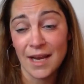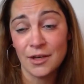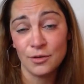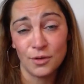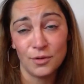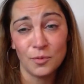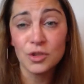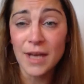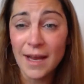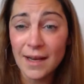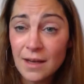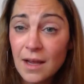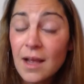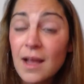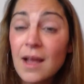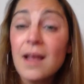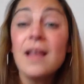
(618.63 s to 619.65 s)
Well, Jen,
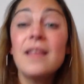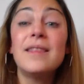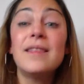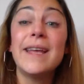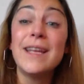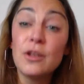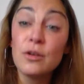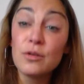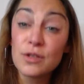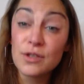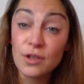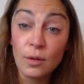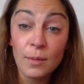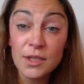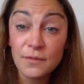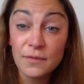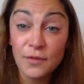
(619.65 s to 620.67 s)
thank you so
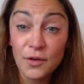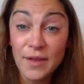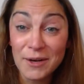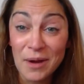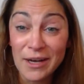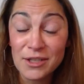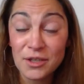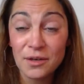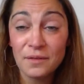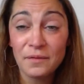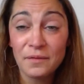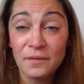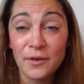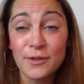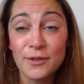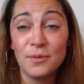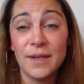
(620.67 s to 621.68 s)
much for that question and for
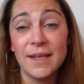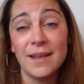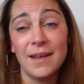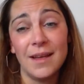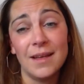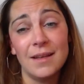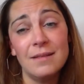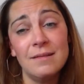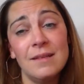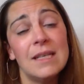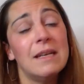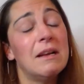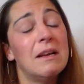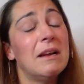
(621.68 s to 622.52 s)
tuning in.